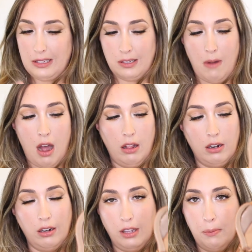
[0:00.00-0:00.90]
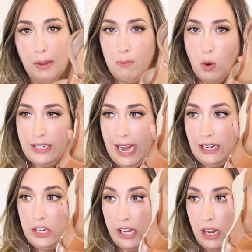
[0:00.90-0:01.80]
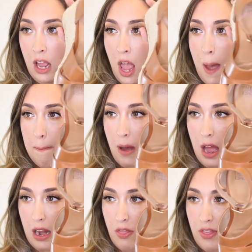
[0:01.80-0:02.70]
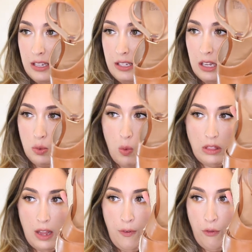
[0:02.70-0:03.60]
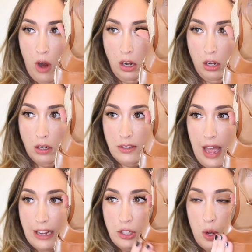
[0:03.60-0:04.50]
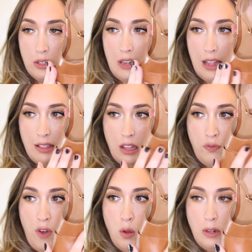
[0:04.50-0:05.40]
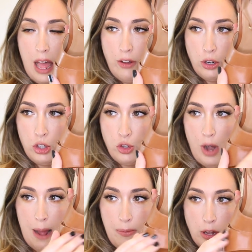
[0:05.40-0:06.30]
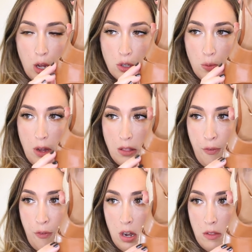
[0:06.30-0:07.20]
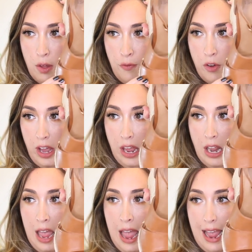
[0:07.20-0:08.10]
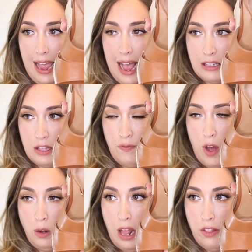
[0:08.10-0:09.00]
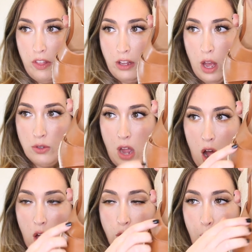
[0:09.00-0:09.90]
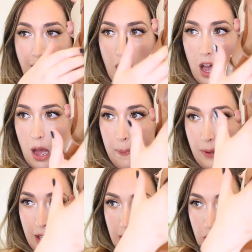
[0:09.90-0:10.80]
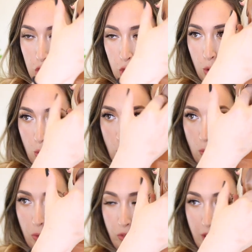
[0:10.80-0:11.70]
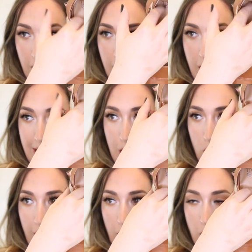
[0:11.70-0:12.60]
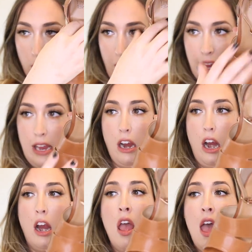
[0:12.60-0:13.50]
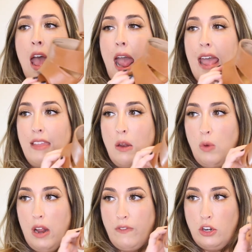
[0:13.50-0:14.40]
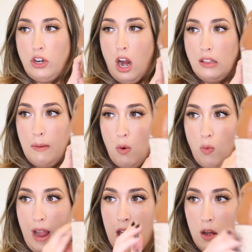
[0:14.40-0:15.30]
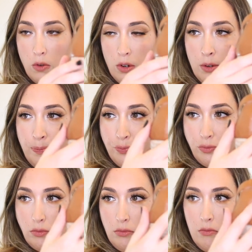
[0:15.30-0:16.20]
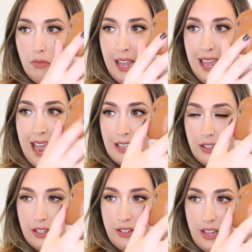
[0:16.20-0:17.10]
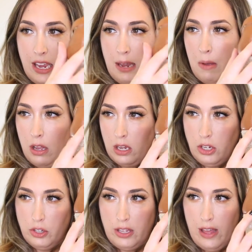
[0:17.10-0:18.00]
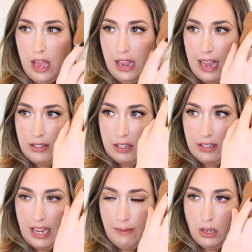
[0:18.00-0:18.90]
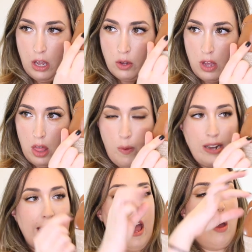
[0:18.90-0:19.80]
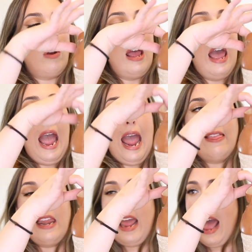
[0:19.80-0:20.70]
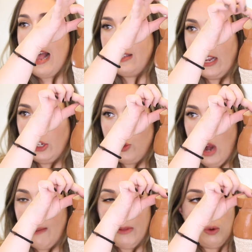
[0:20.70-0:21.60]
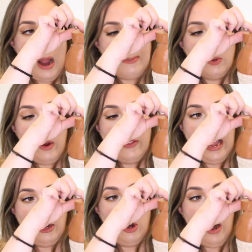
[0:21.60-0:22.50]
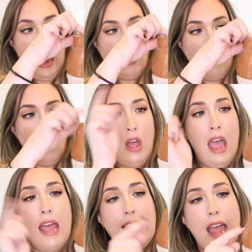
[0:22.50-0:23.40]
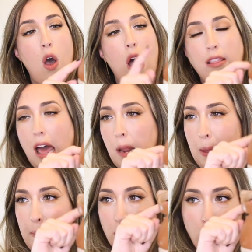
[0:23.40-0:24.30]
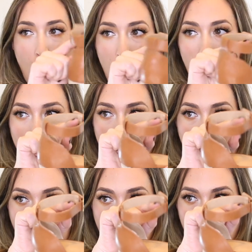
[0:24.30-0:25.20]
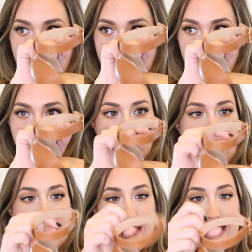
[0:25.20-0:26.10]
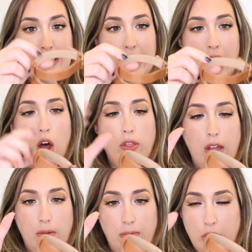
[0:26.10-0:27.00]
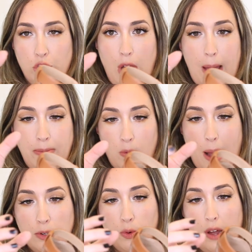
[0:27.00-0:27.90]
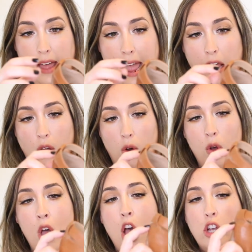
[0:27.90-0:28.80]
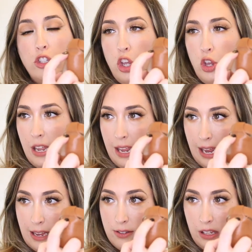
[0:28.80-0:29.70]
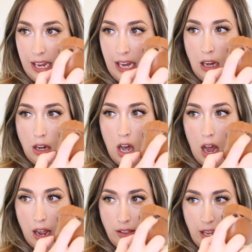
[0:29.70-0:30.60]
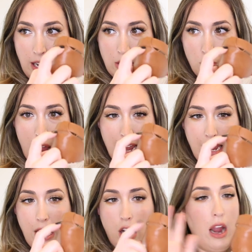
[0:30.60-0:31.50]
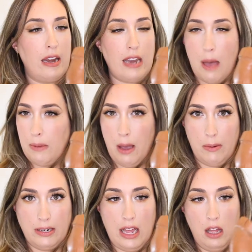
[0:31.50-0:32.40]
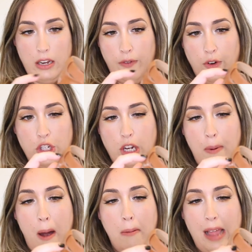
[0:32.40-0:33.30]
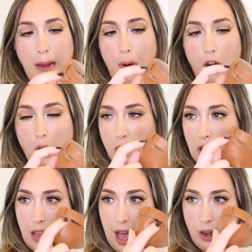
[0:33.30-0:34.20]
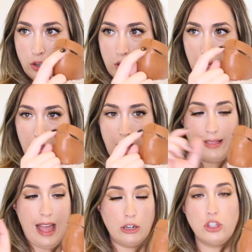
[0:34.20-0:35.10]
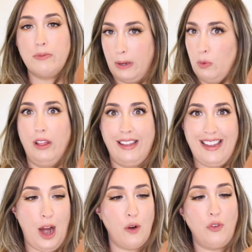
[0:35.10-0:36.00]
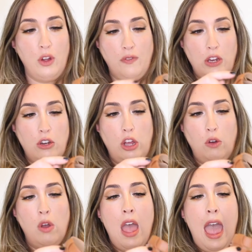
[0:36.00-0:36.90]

bit smaller, a little bit more dainty. But this is what the front looks like. So it's got this faux leather strap that goes around the front of the foot. It has the faux leather that goes all the way up into the heel area right here. And then whenever you turn them around, it has the seam. Can you see that? It has the seam that goes all the way down, and then it has a strap that wraps around the, your ankle. Now, a lot of people don't like this like detail, the, the strap that wraps around the ankle. So you can easily cut these right here and not be able to tell a difference. You can probably like burn it with a lighter or something like that. Just be really careful if you do,